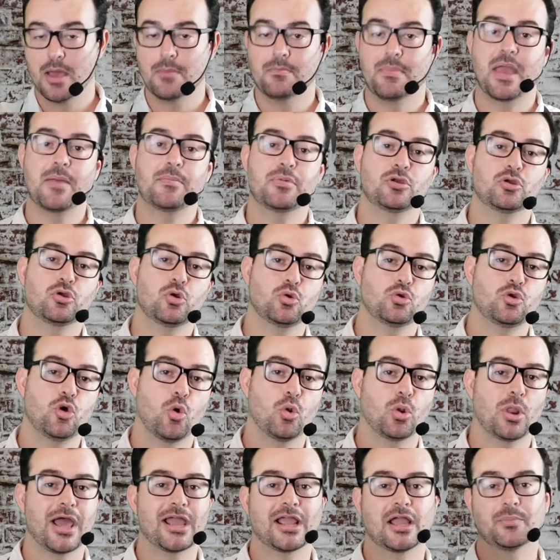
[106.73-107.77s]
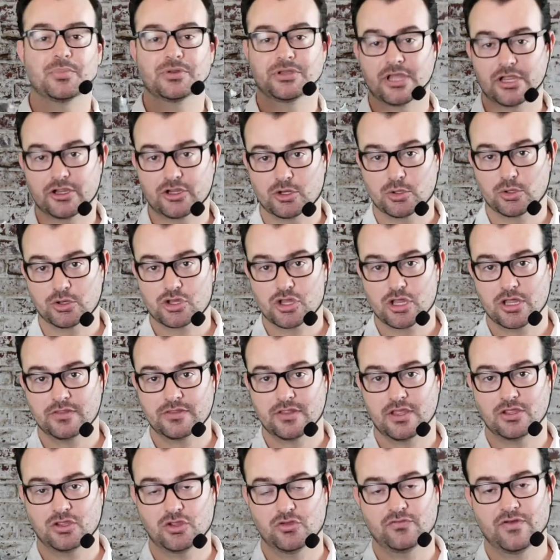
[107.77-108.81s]
maybe you don't like a particular gin
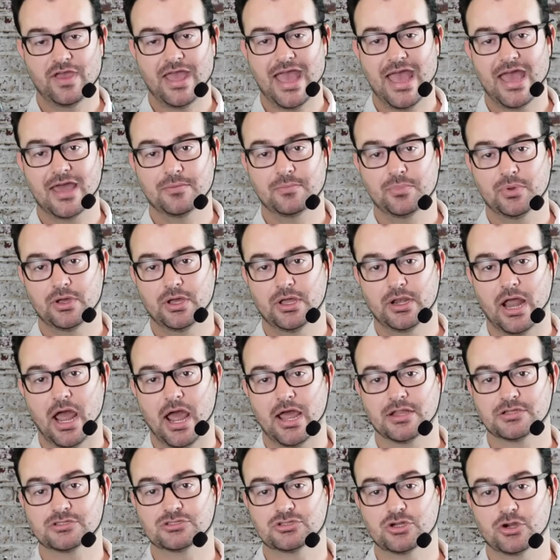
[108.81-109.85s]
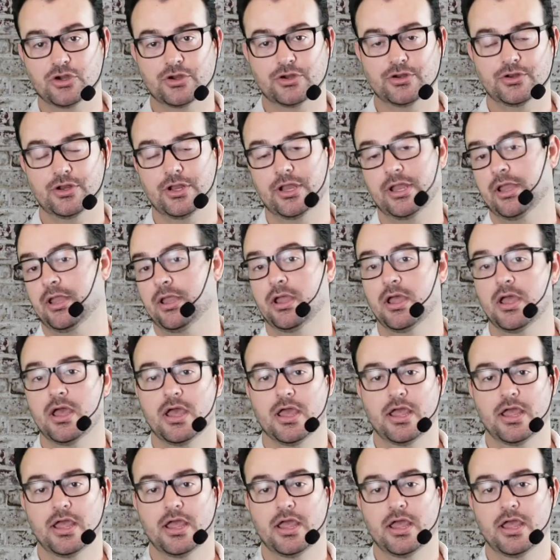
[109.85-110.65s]
that you've had, but I certainly